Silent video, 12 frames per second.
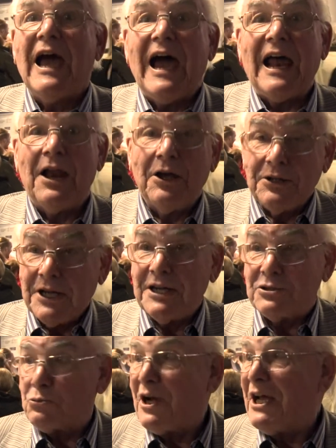And on
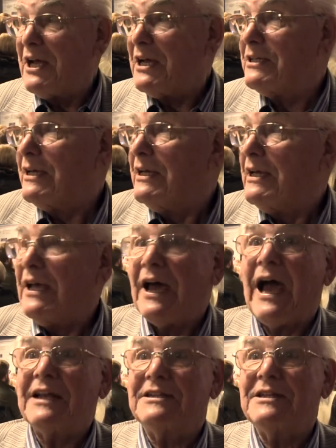his word,
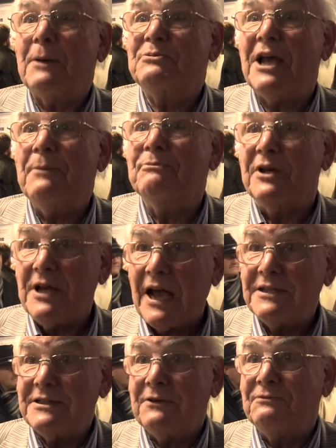at September
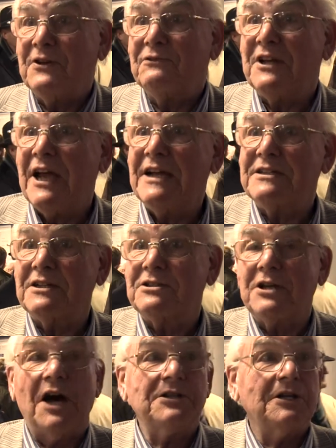1958, I
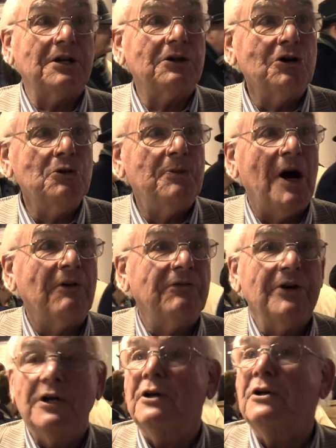started a group off
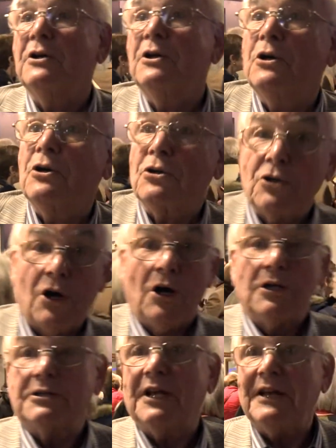
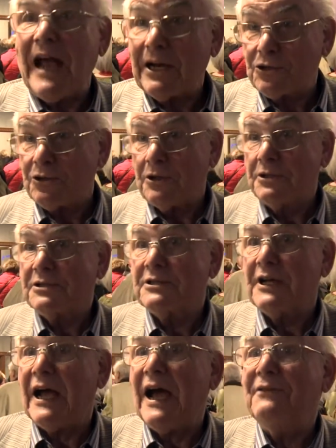called The Naturals,
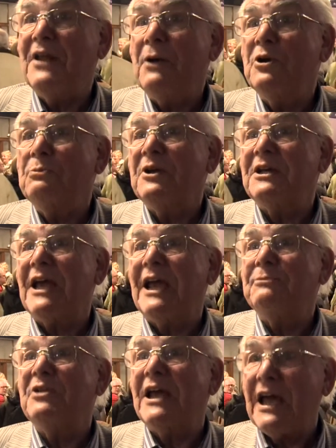and then we
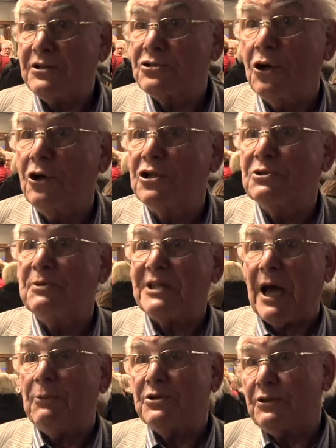became The Escorts, but
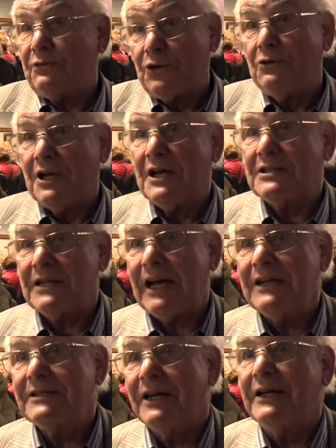that was a few years
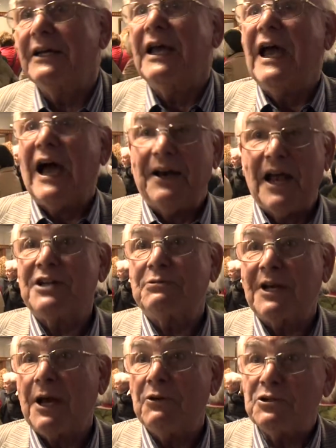later, and that's
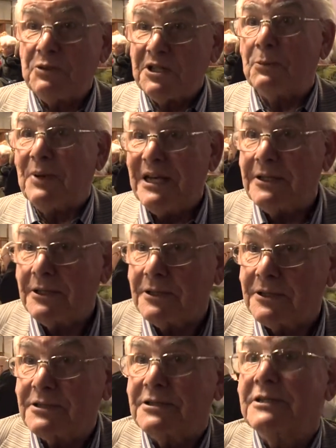when I was with The
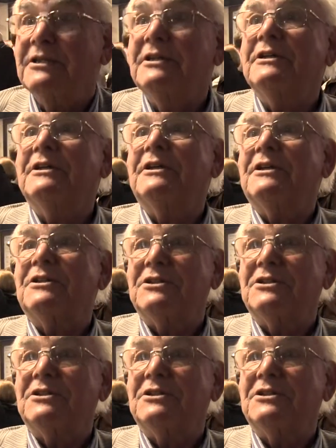Beatles.